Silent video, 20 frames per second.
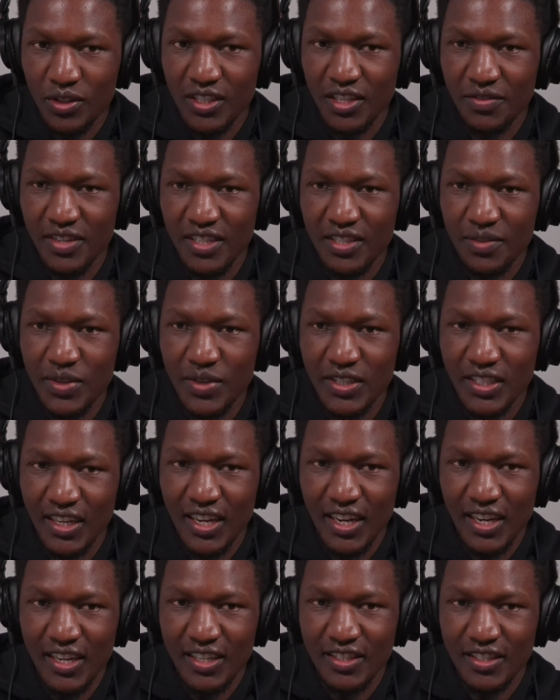investment
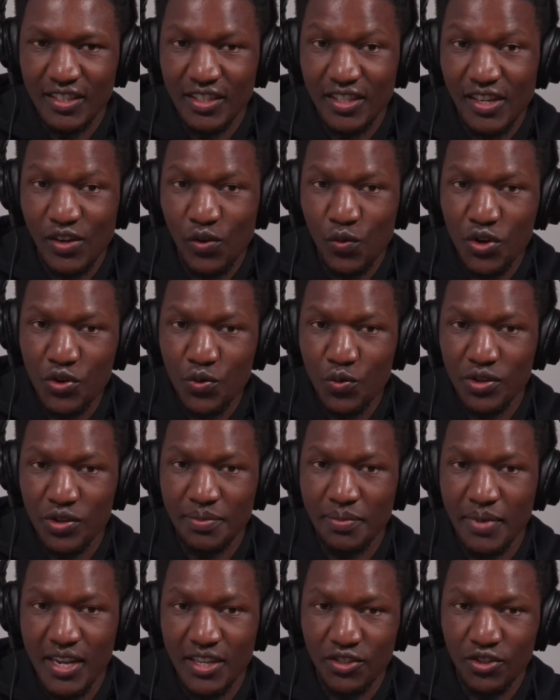analysis, which was
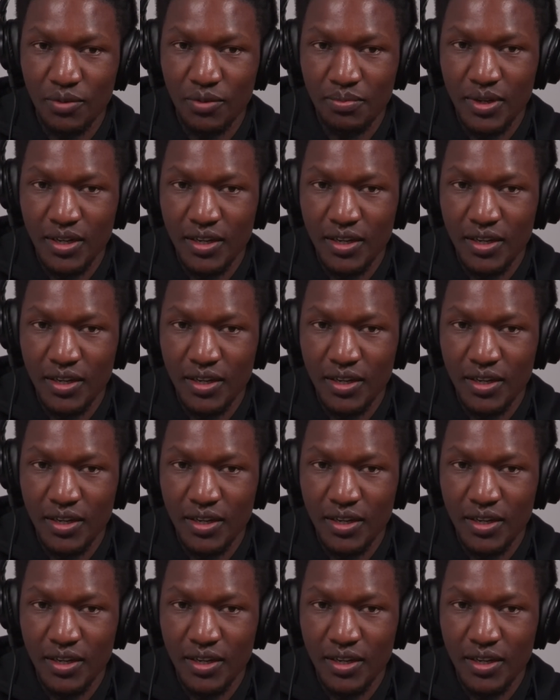my job